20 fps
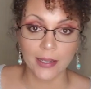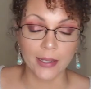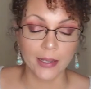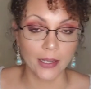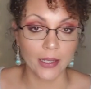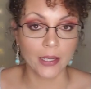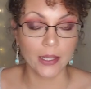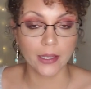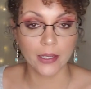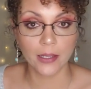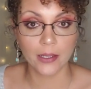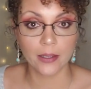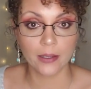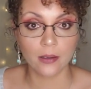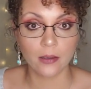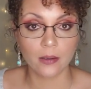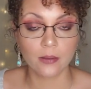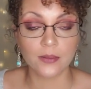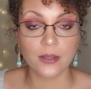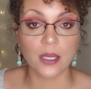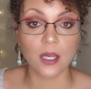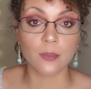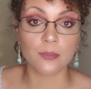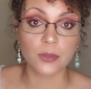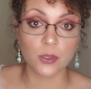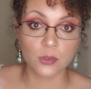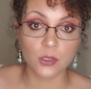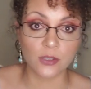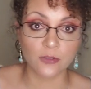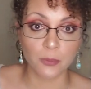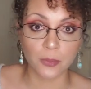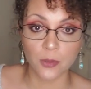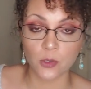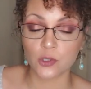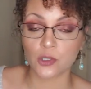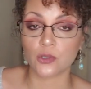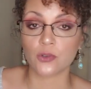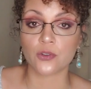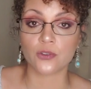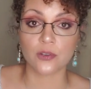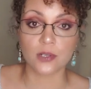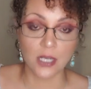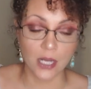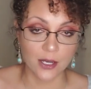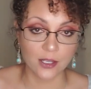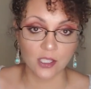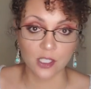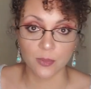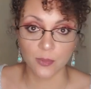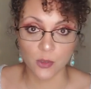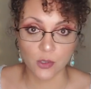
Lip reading: in the abusive person or the toxic